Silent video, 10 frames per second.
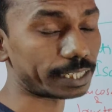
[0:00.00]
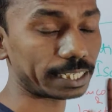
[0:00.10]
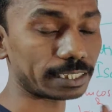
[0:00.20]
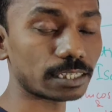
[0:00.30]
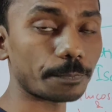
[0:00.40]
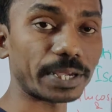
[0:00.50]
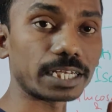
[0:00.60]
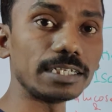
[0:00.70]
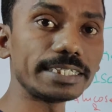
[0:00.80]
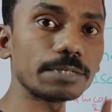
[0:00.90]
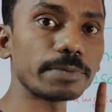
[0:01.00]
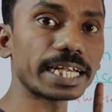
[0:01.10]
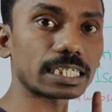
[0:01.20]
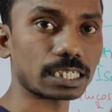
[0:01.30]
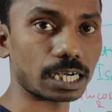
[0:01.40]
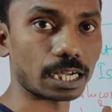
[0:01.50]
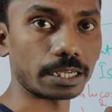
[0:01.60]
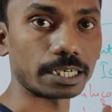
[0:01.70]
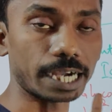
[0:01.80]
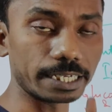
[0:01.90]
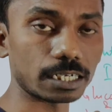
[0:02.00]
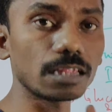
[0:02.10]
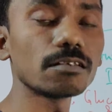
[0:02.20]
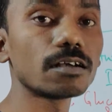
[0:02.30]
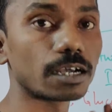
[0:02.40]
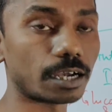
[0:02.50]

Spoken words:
That is the penultimate chiral